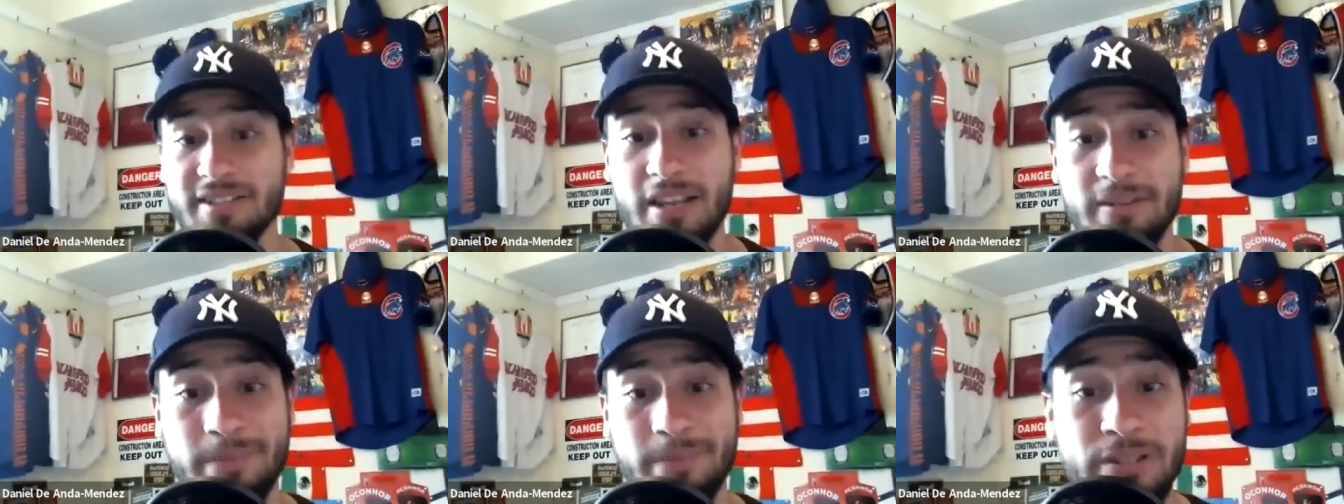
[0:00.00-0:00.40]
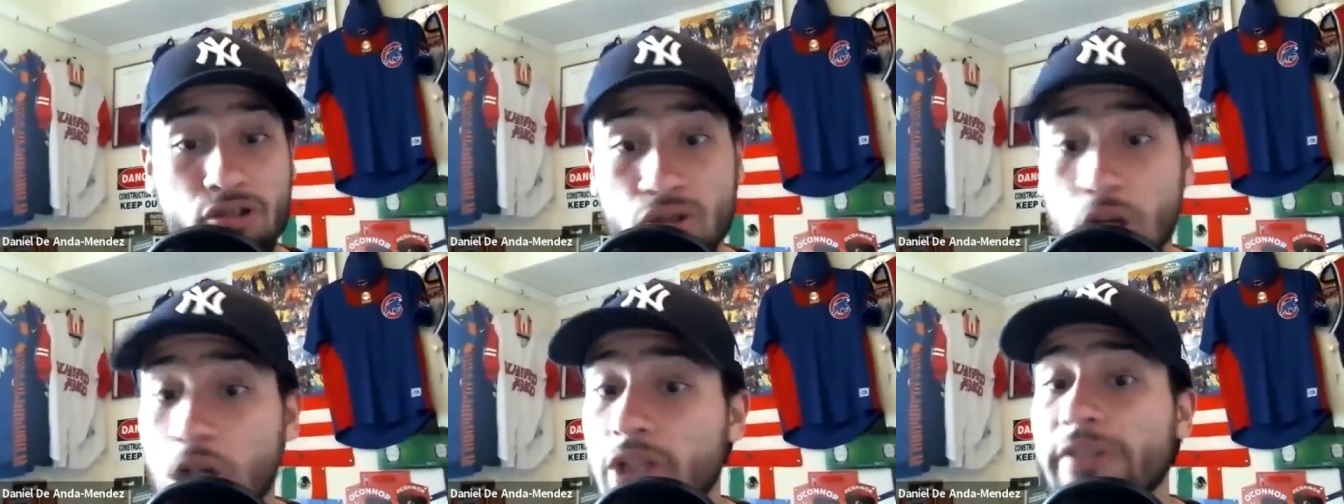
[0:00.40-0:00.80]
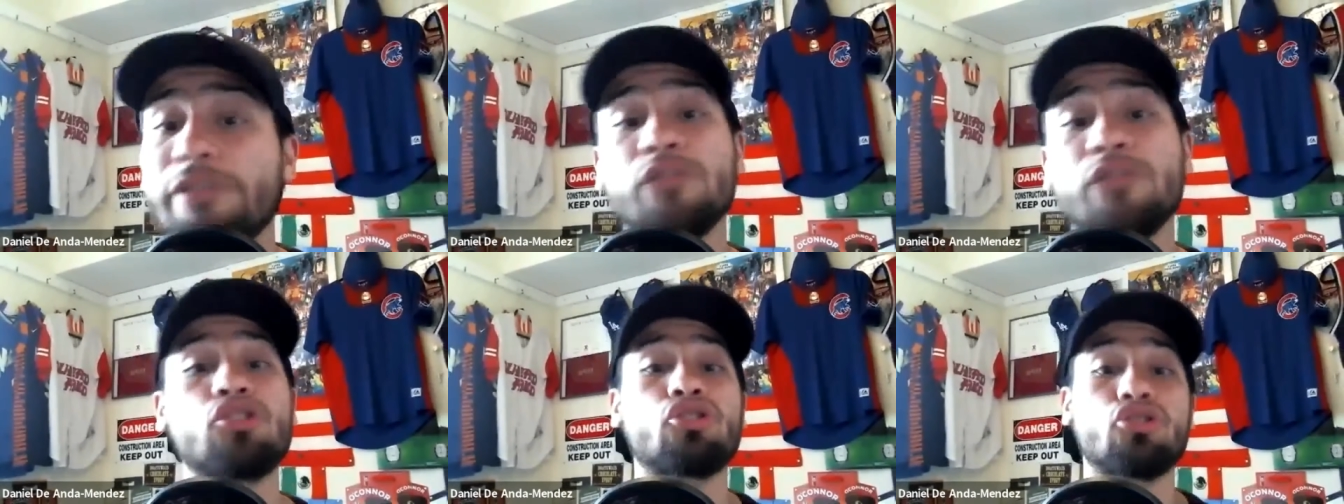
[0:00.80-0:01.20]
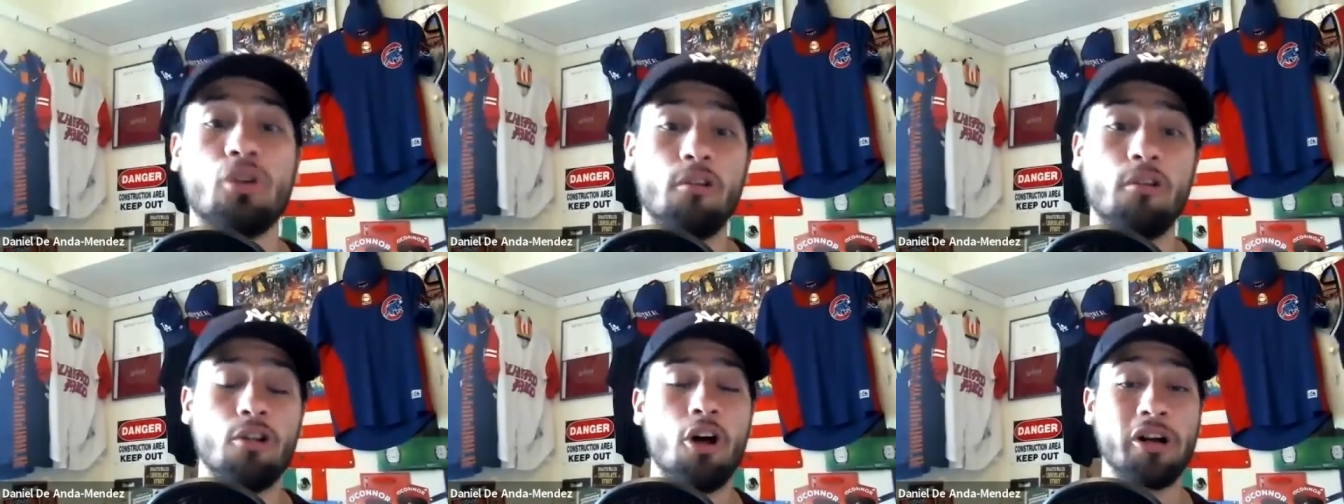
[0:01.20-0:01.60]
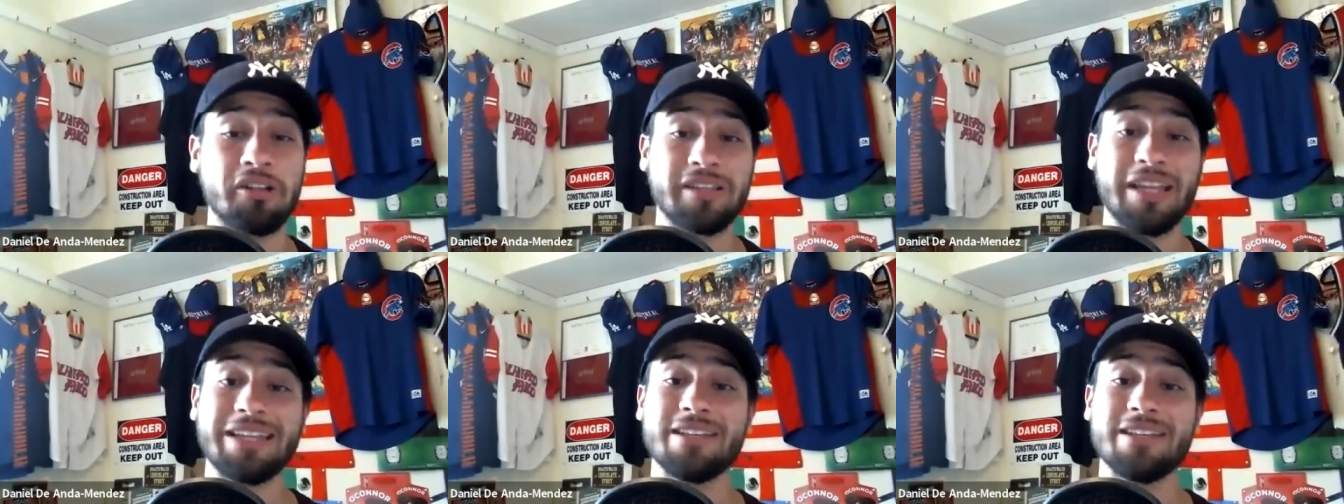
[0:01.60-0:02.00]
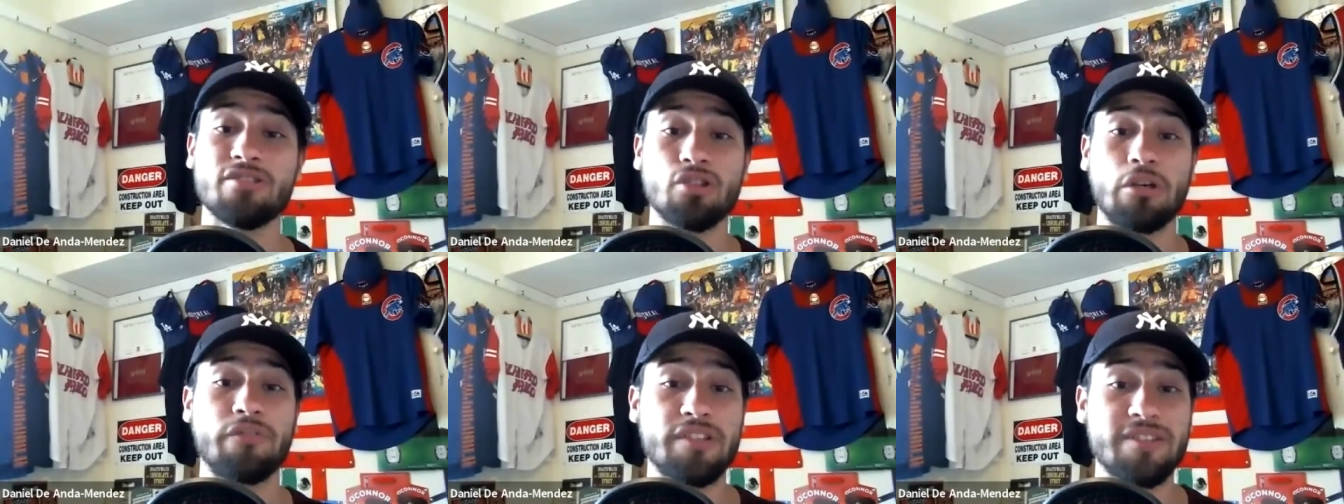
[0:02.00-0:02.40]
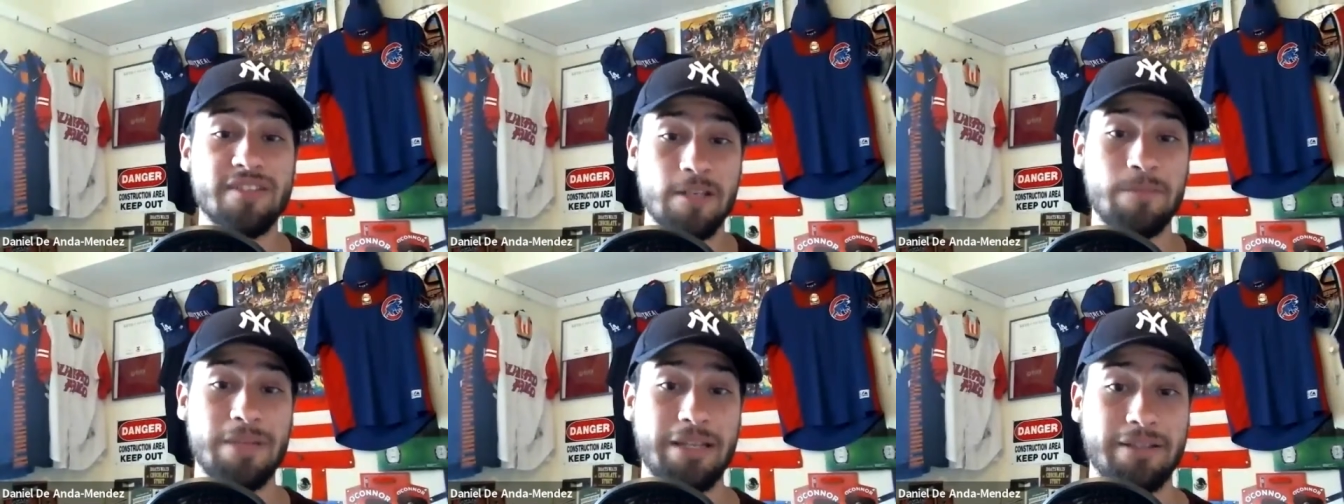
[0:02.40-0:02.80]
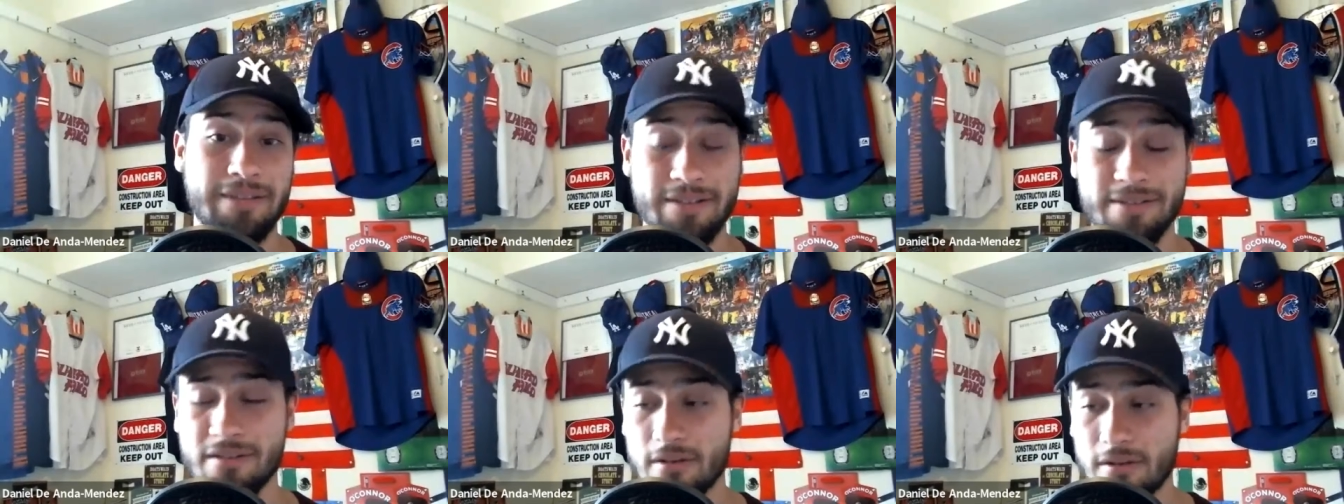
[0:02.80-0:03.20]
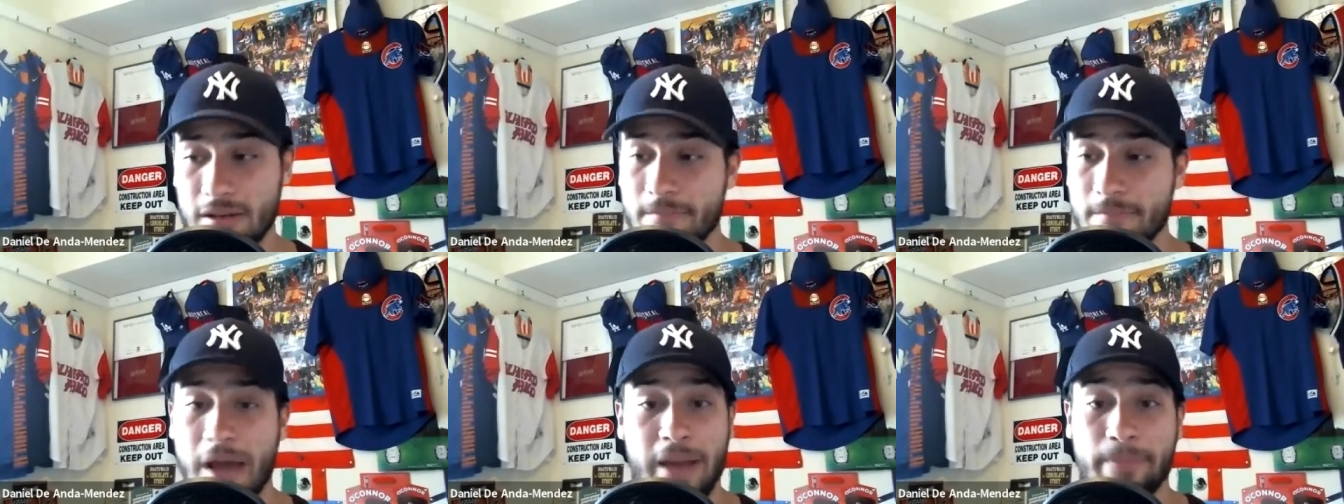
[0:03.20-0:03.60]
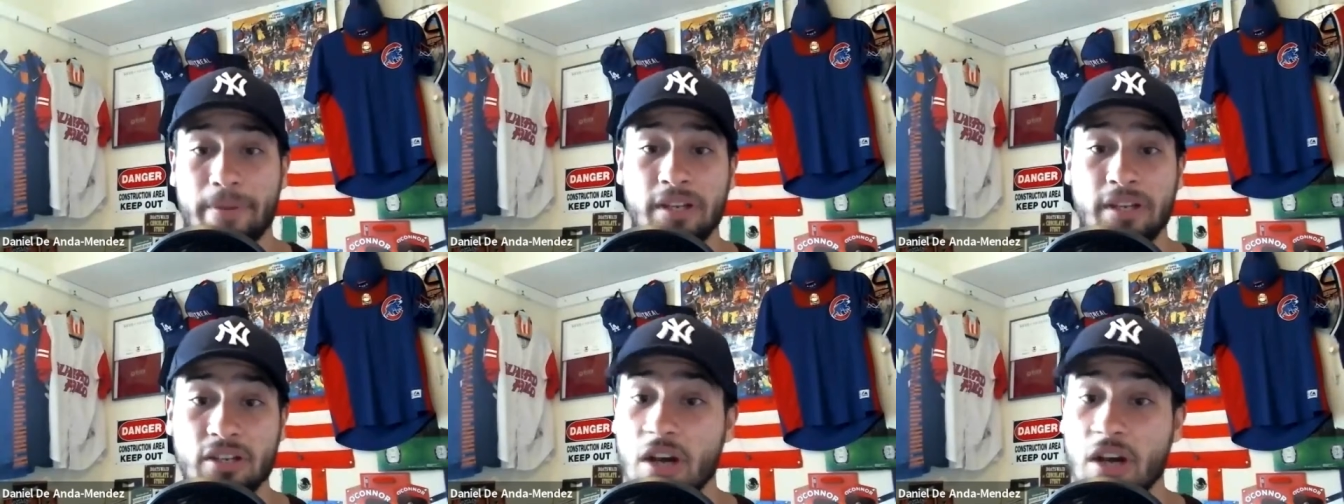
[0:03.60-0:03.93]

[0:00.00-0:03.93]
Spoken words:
has been struggling for so long. They deserve a team like this, in my opinion.